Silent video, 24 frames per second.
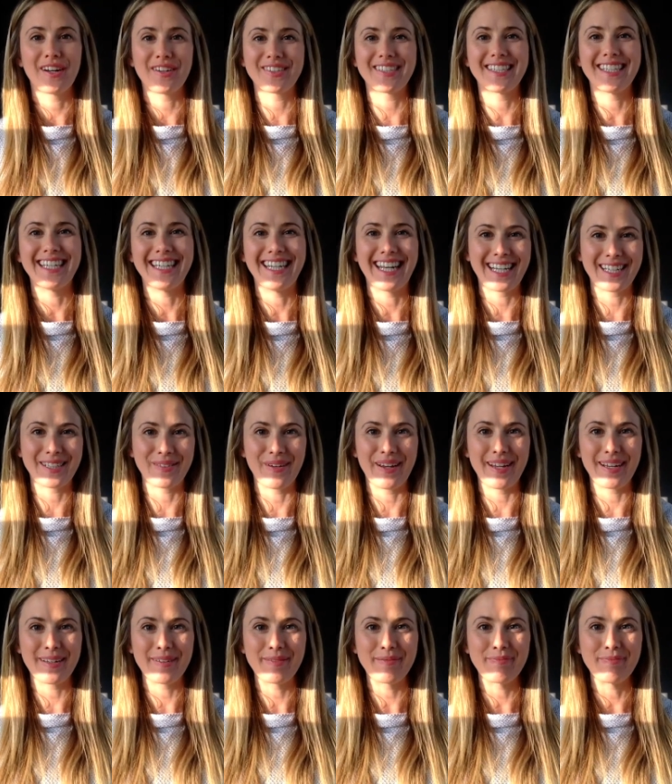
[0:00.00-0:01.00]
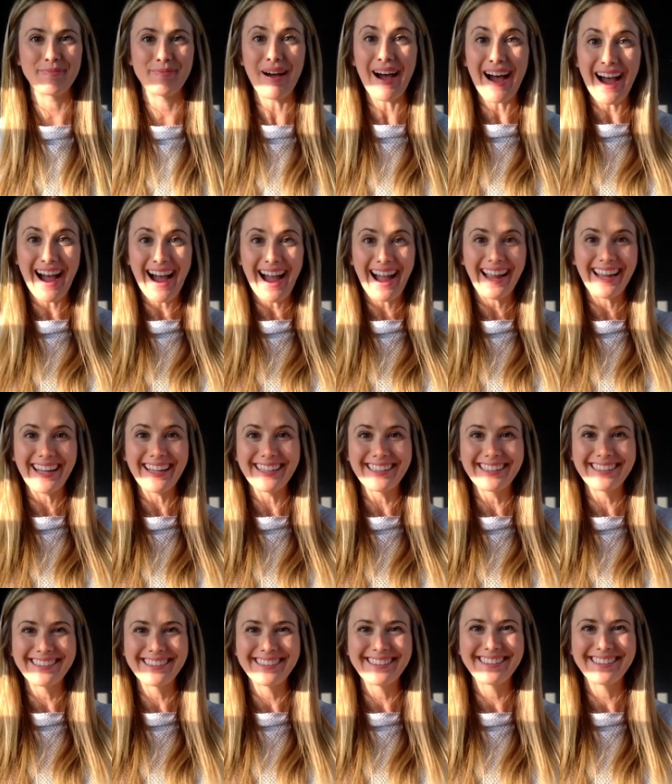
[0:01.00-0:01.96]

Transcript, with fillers: I'll see you next week. Bye!